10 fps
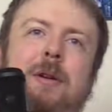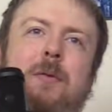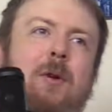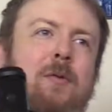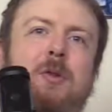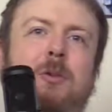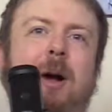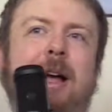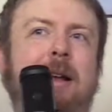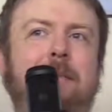Of course, future
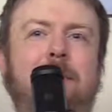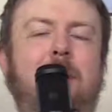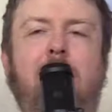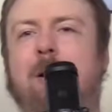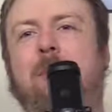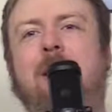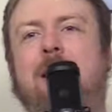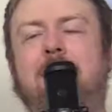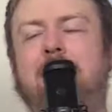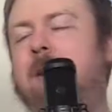Ryan already played
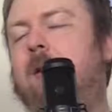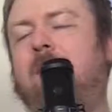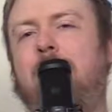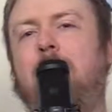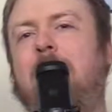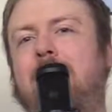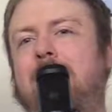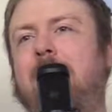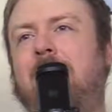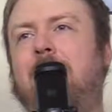it, knows if The
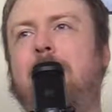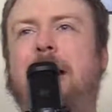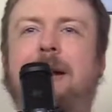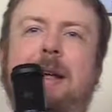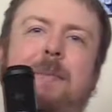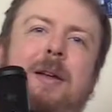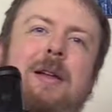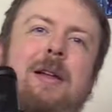Rocketeer is a good or bad game.